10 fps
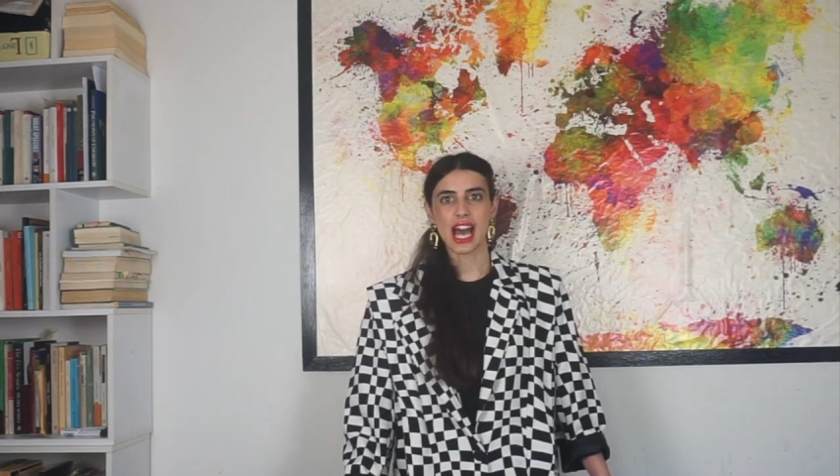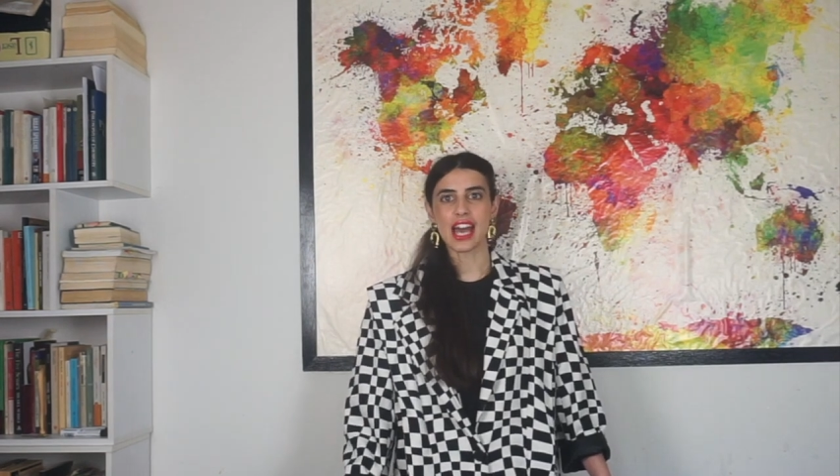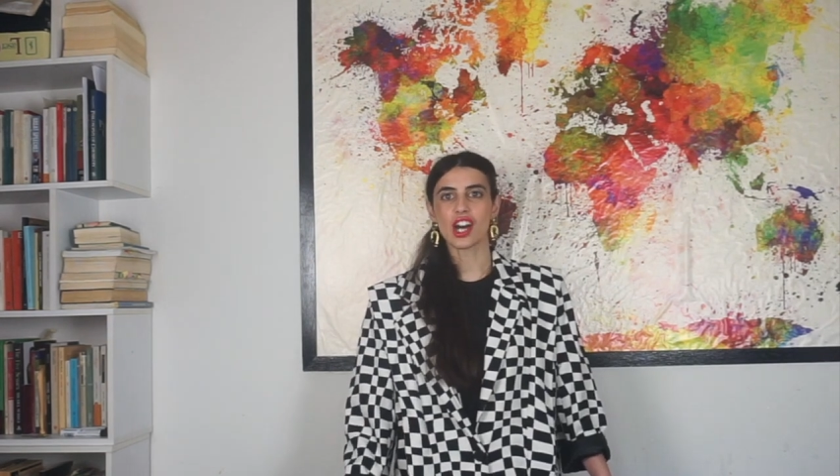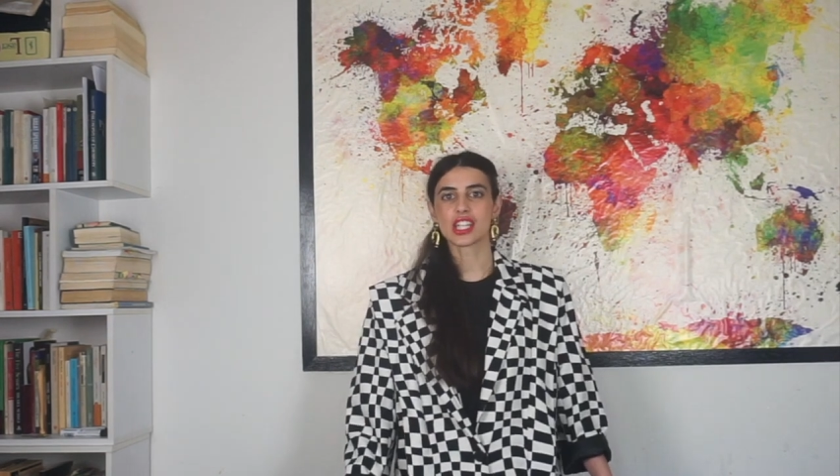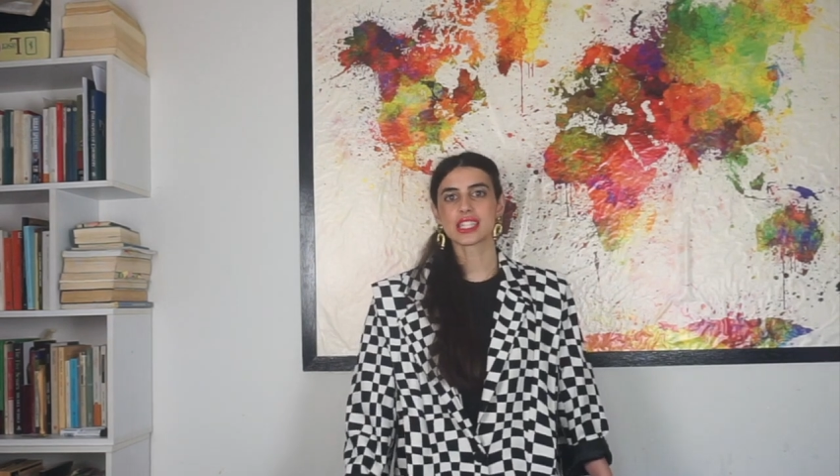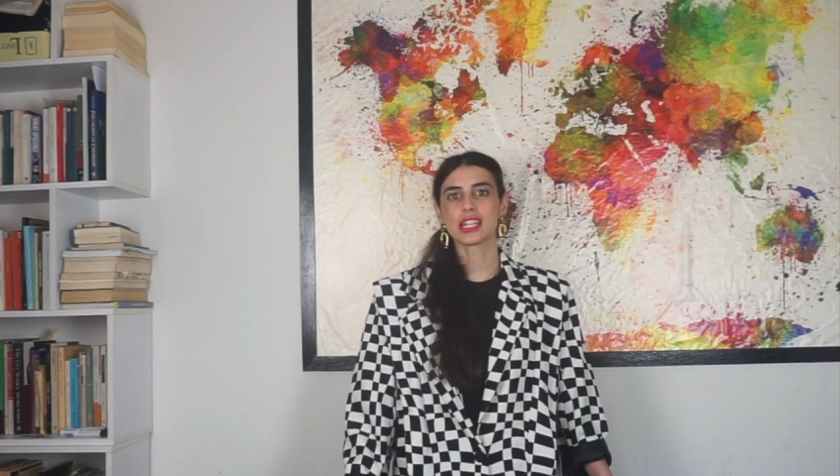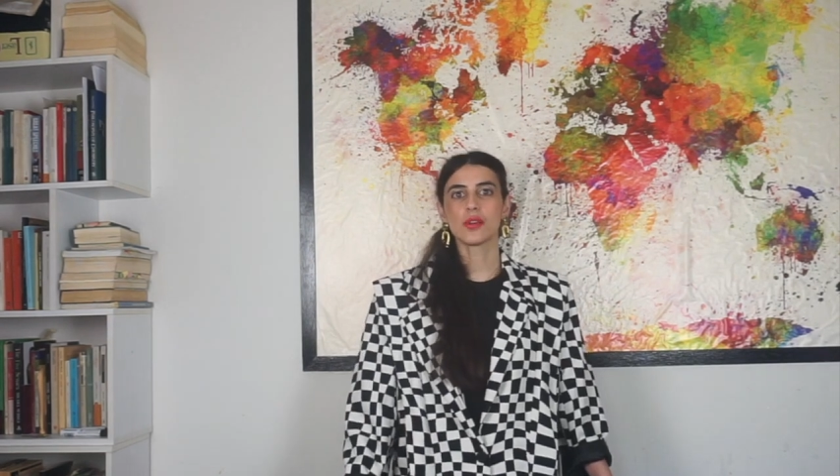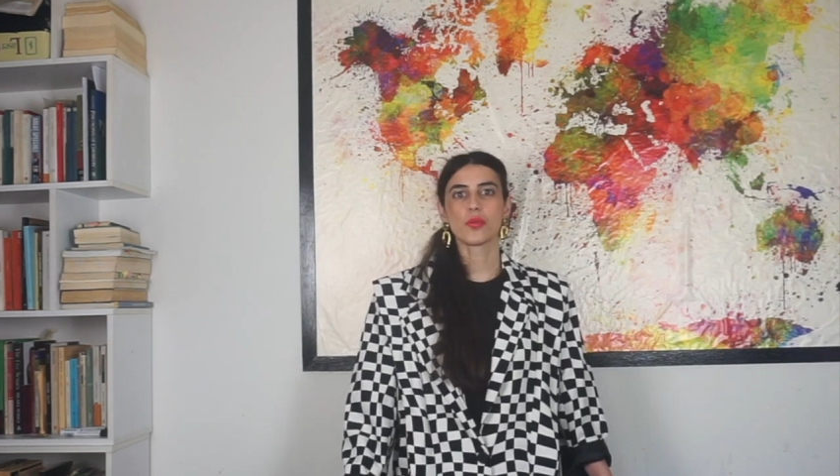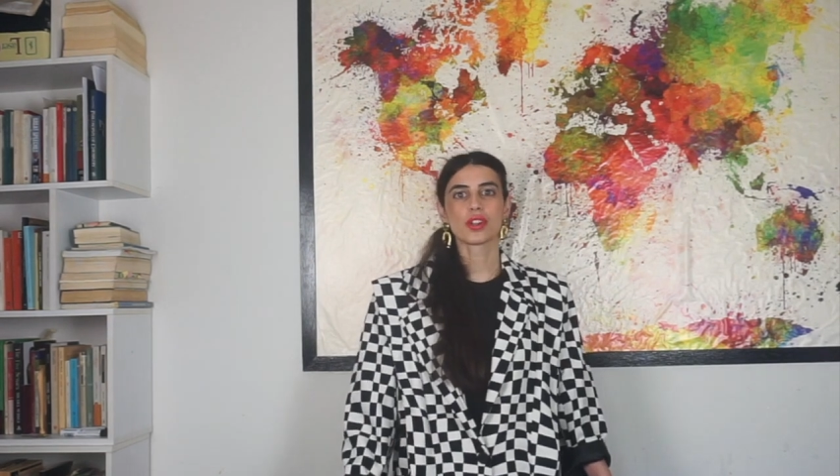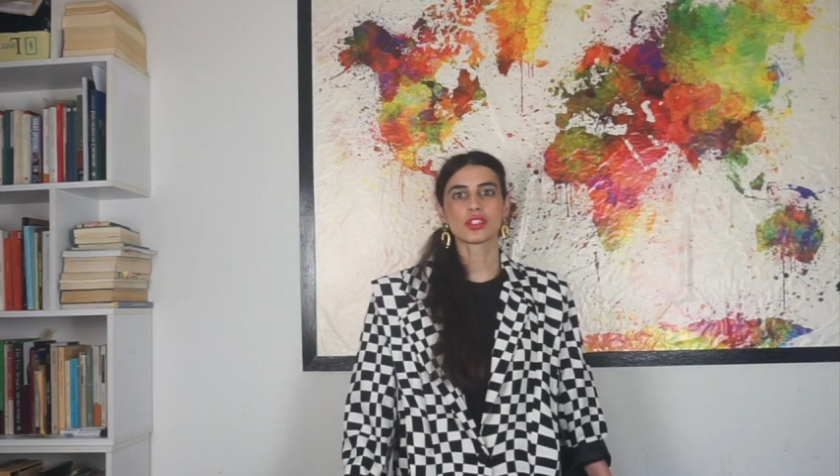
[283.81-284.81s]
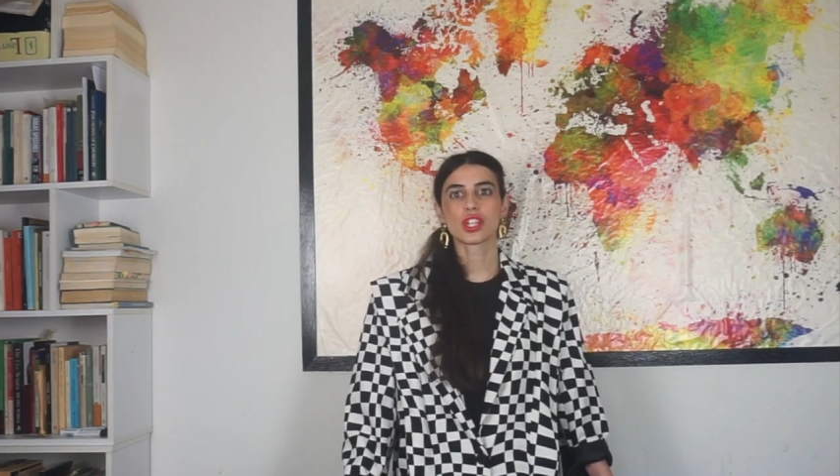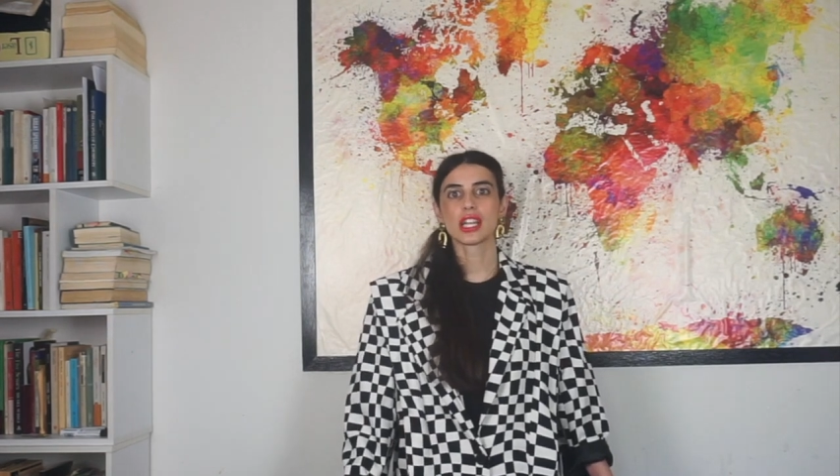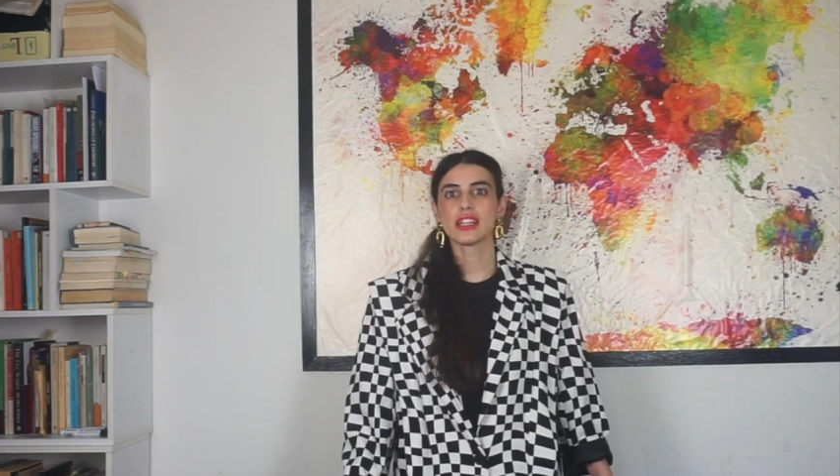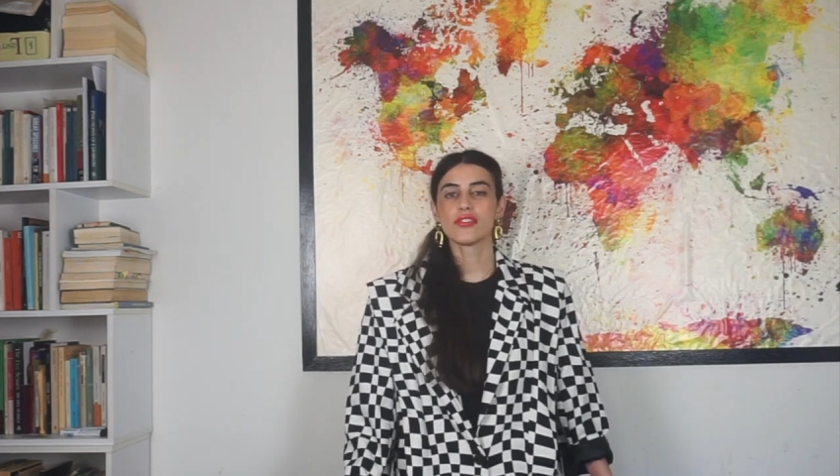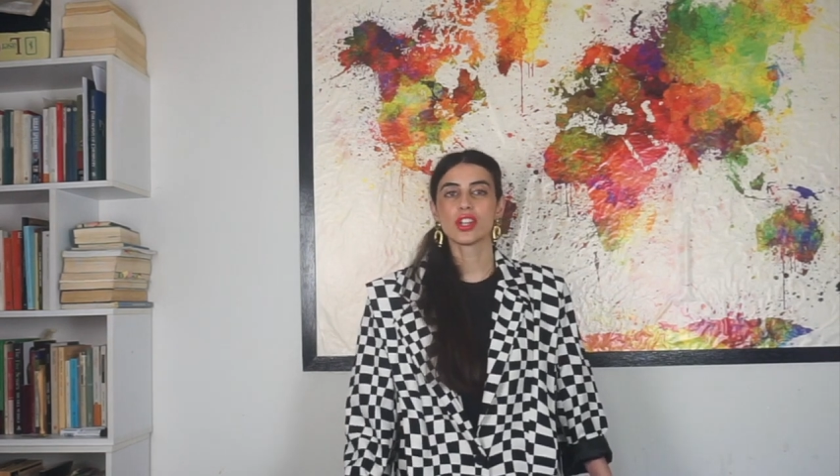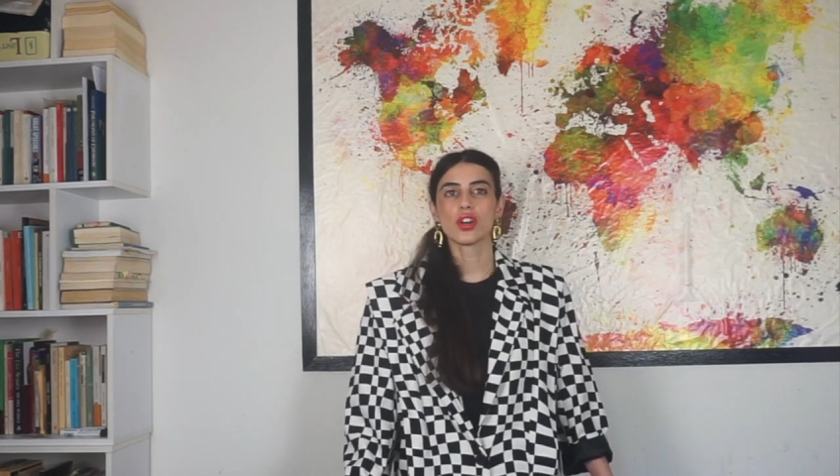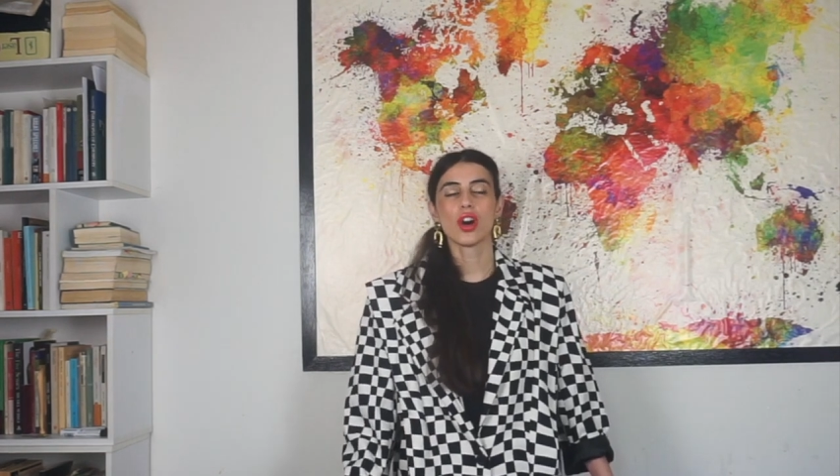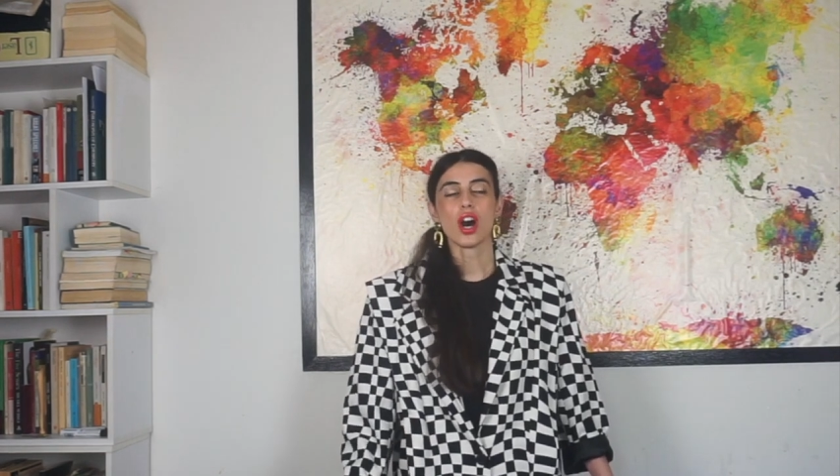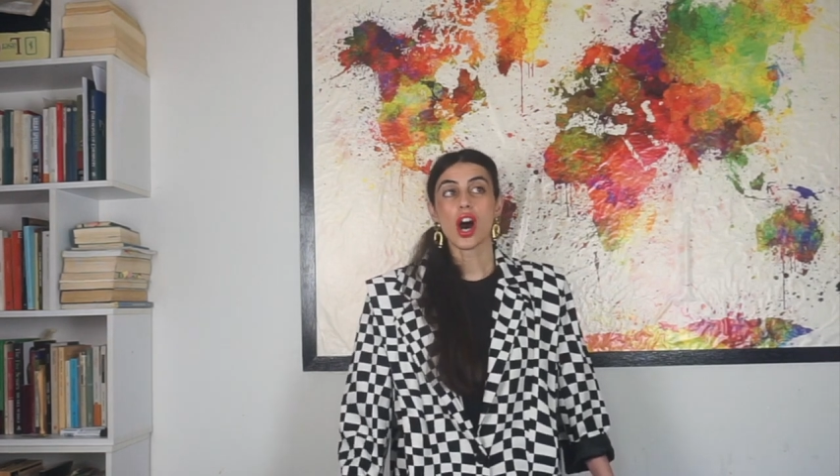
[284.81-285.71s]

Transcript: I honestly want to leave you